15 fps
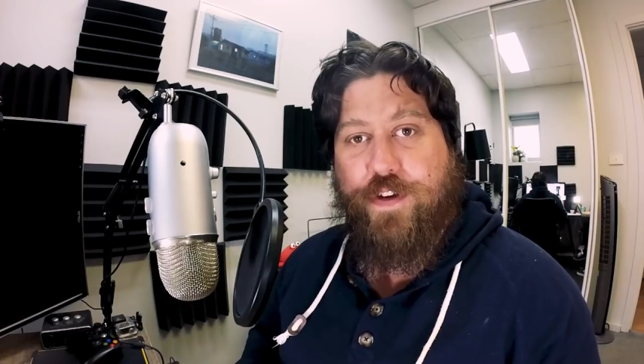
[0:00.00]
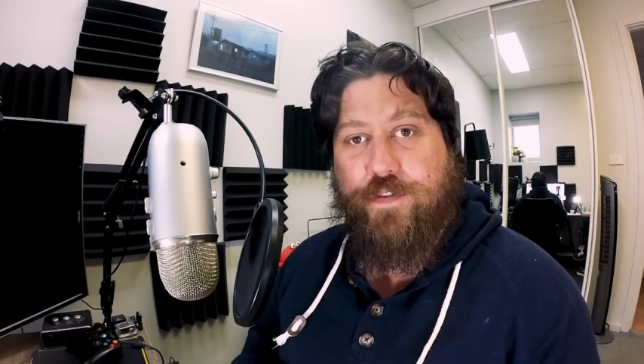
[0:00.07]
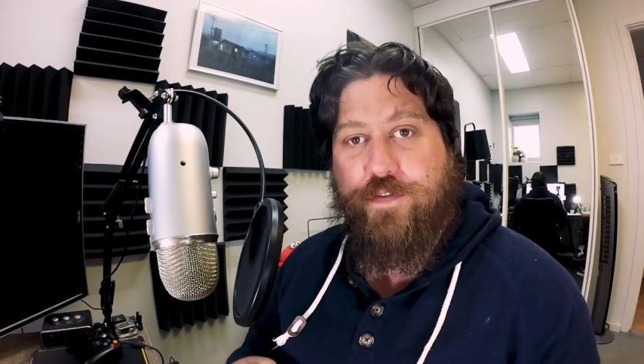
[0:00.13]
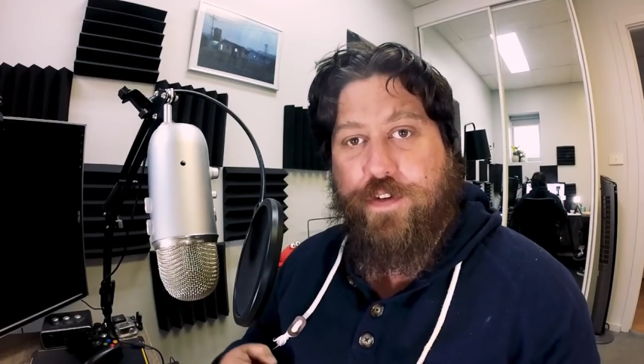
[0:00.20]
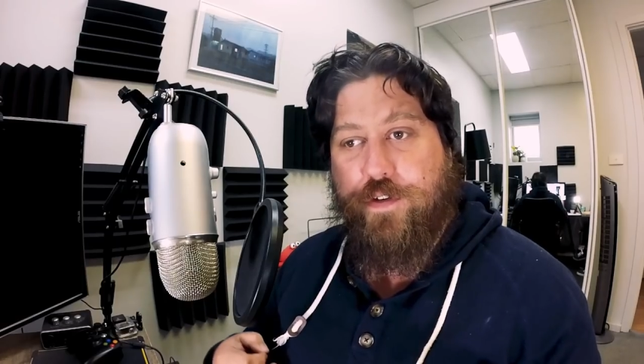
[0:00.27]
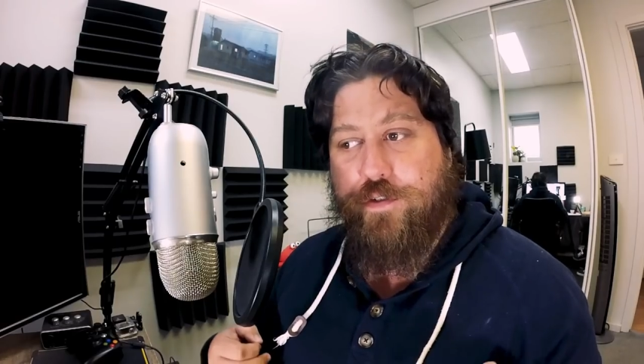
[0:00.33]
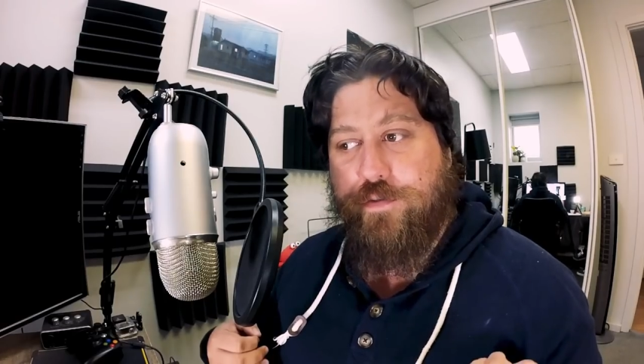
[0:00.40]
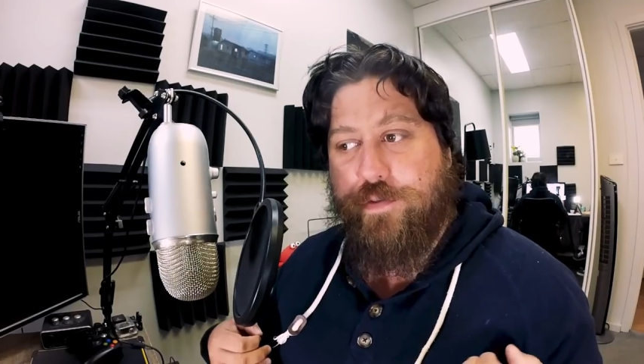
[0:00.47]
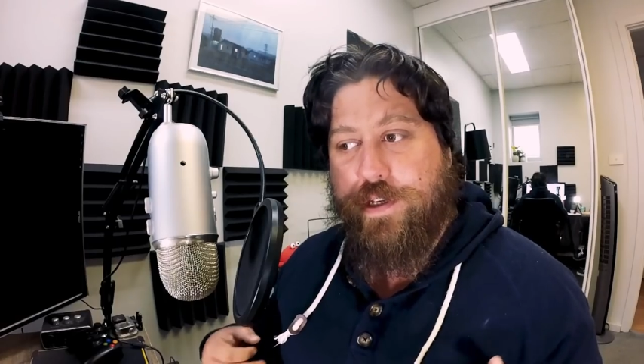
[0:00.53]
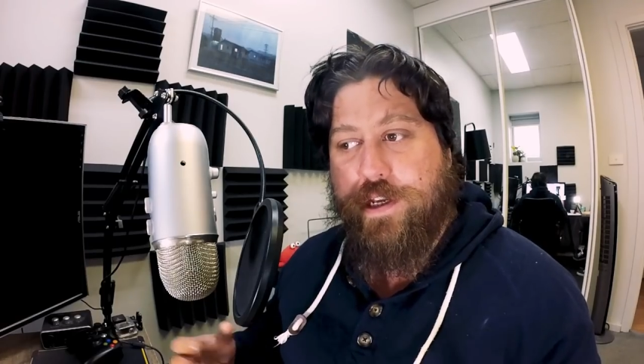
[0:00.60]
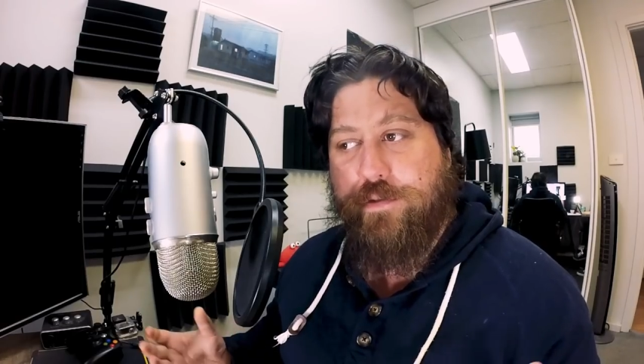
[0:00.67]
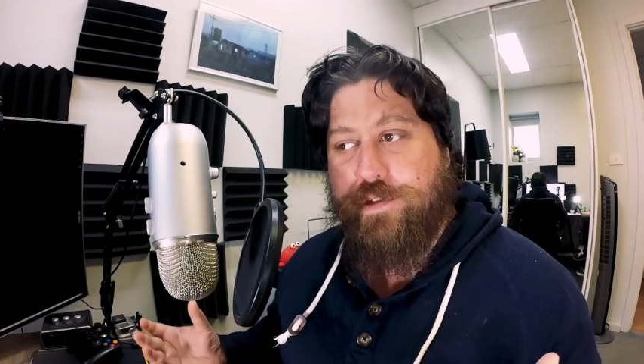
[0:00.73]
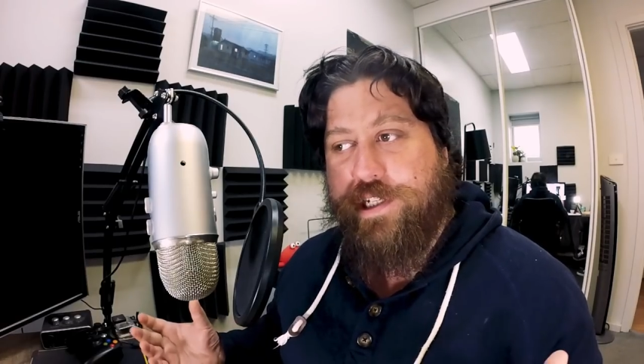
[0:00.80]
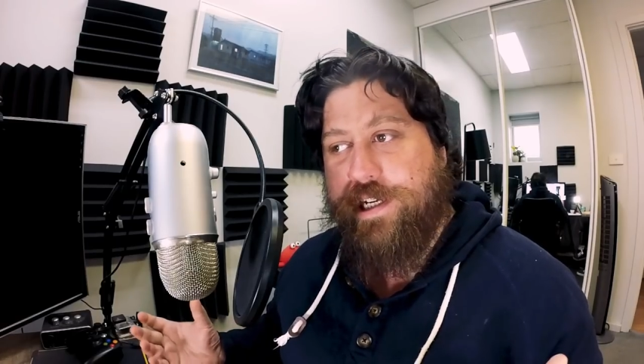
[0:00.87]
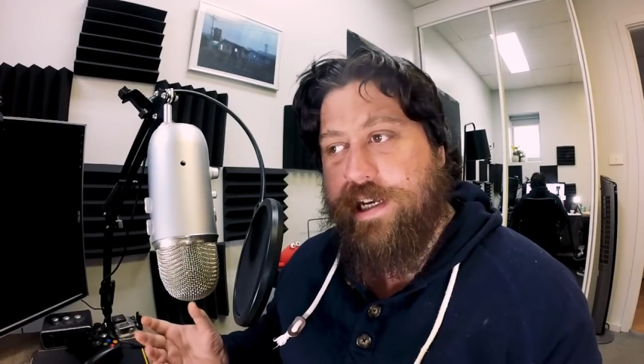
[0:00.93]
you feel
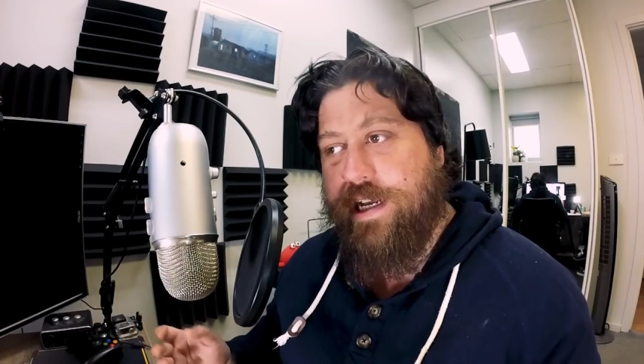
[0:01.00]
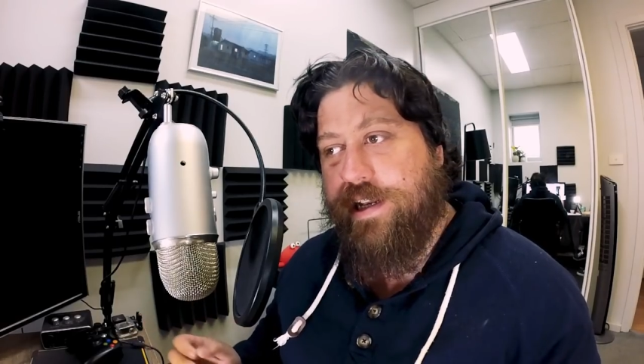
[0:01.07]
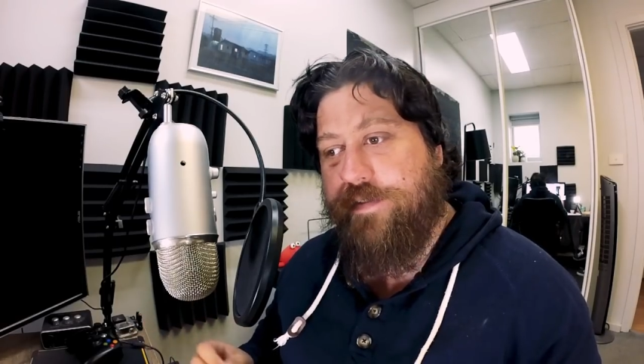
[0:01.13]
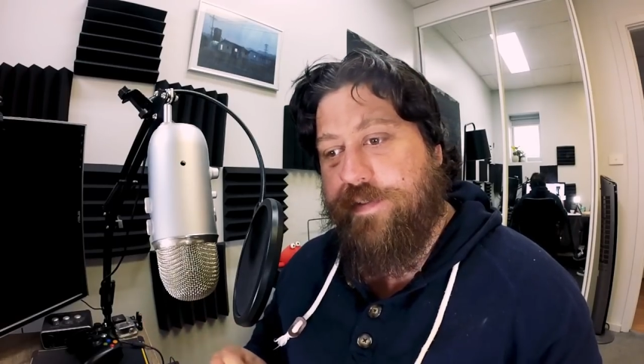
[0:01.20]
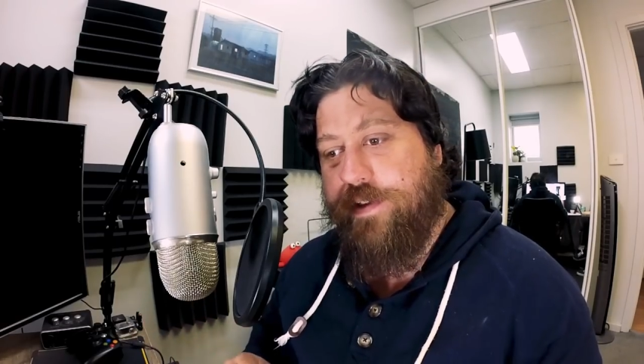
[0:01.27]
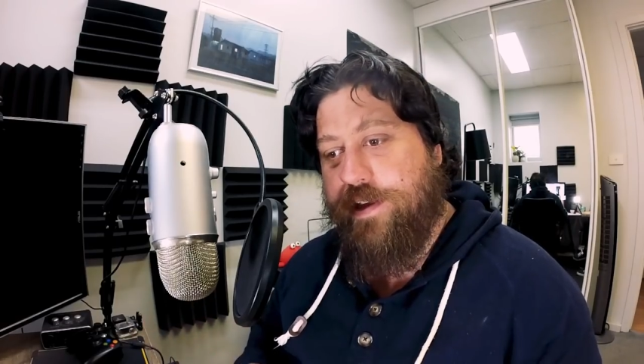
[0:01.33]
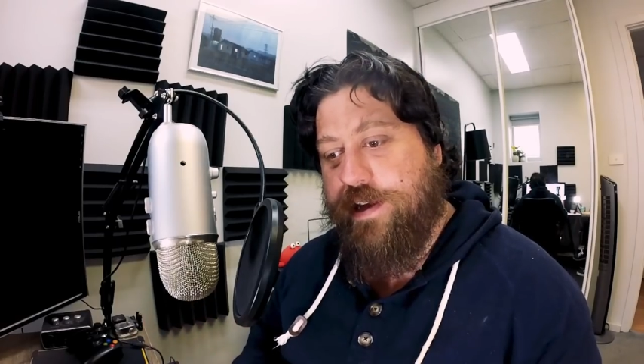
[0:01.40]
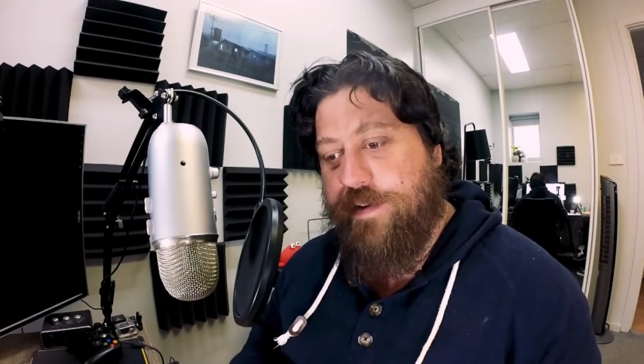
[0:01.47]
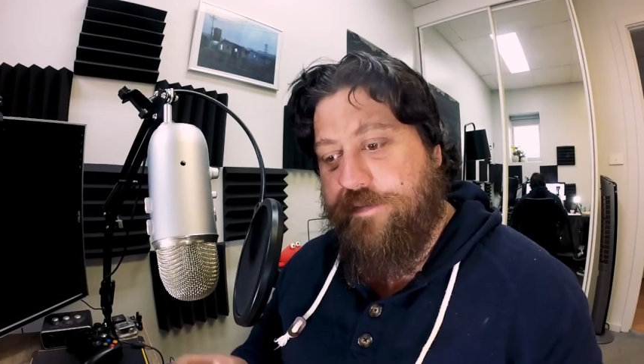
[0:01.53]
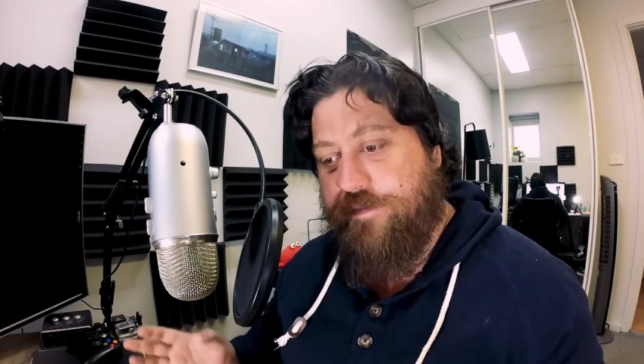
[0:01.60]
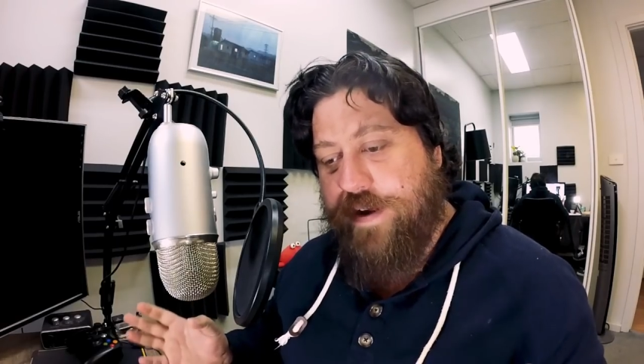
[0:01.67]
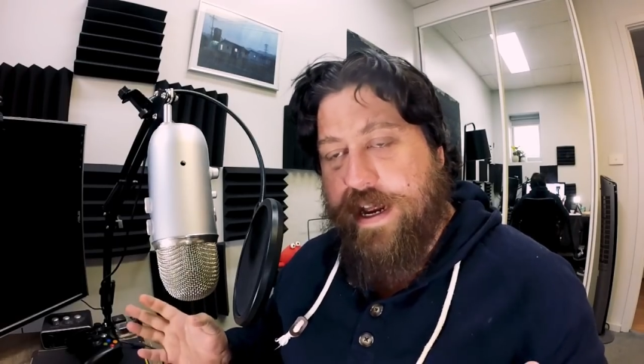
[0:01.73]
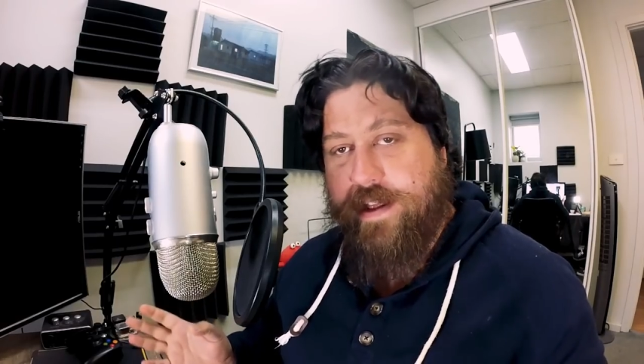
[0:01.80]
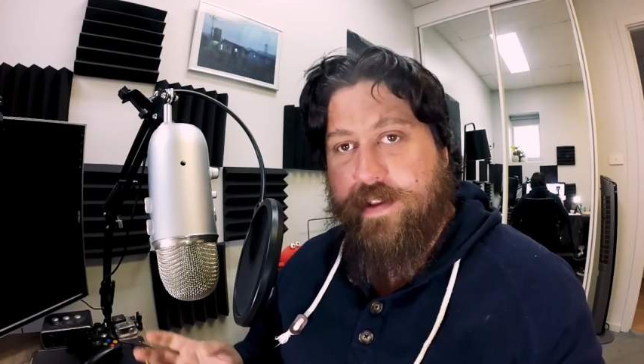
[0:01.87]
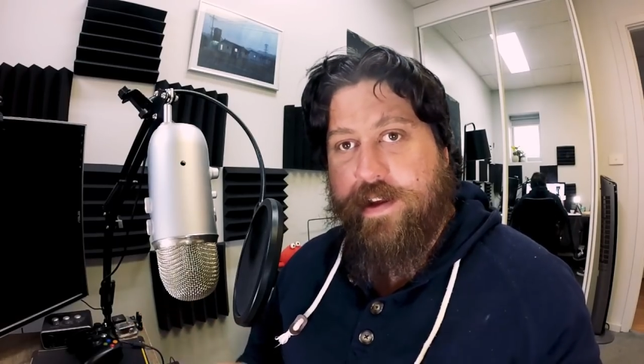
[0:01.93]
guilty and you feel like you're
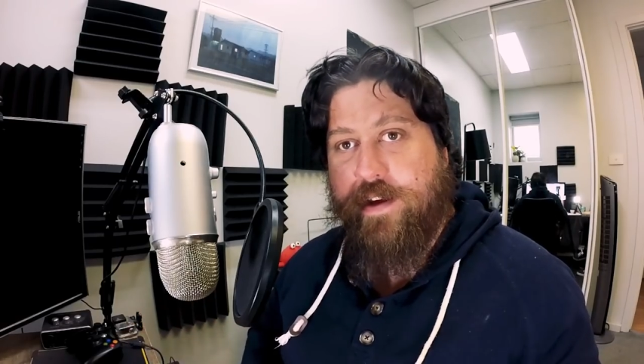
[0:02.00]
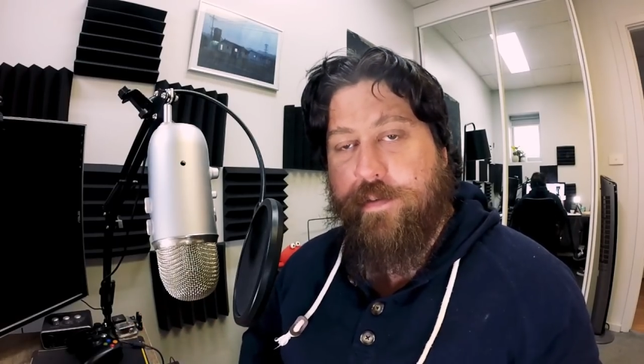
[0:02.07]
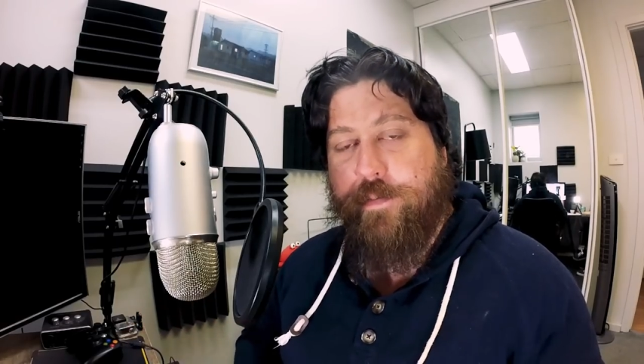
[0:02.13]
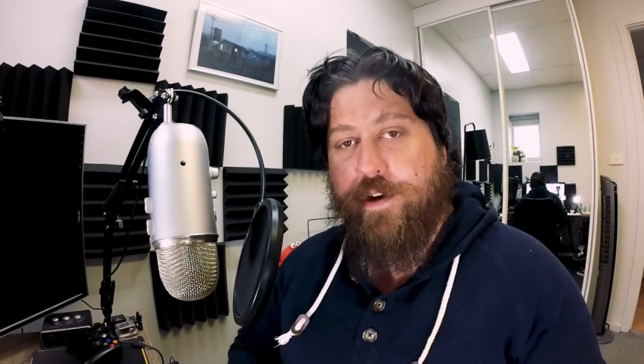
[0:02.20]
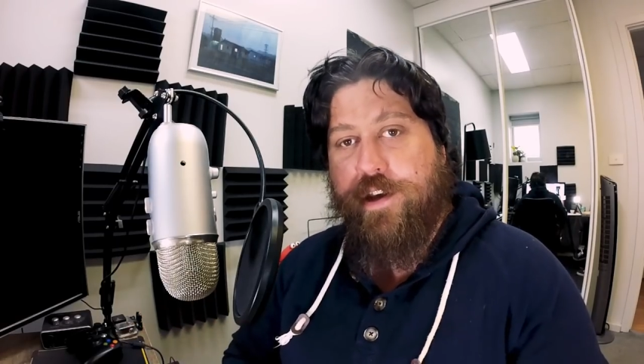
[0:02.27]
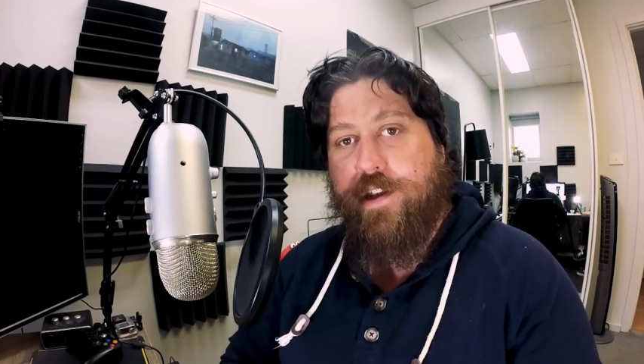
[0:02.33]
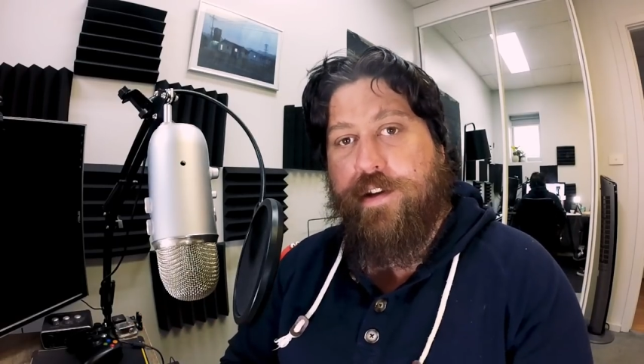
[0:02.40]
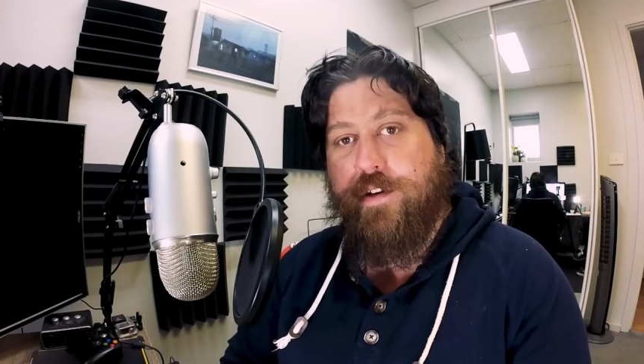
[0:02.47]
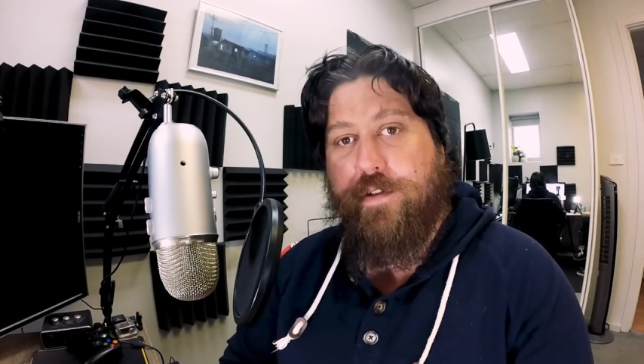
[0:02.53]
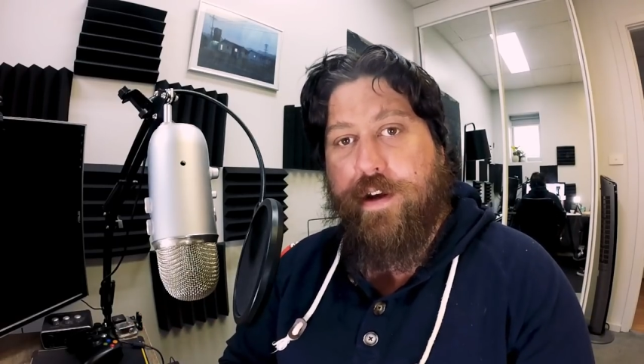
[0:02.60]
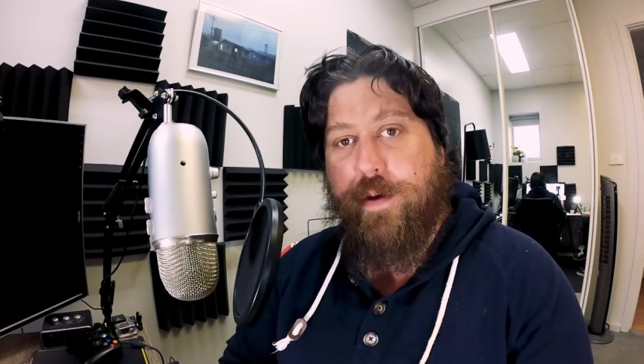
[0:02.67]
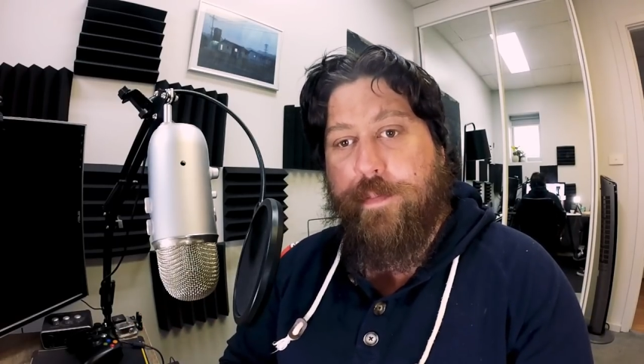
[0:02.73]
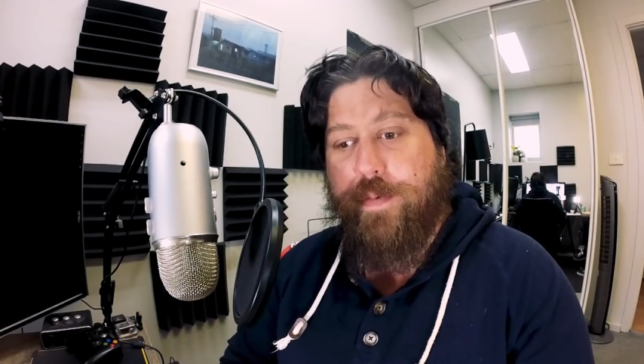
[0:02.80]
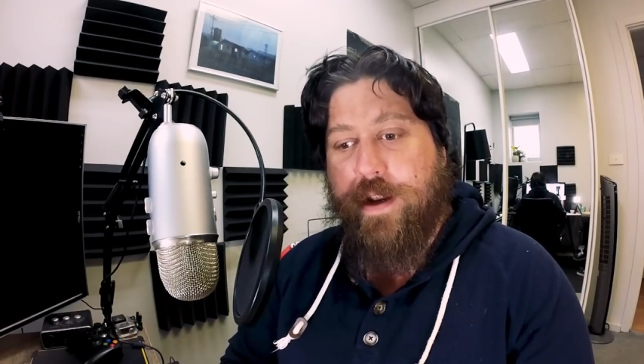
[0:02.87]
failing at what you're doing.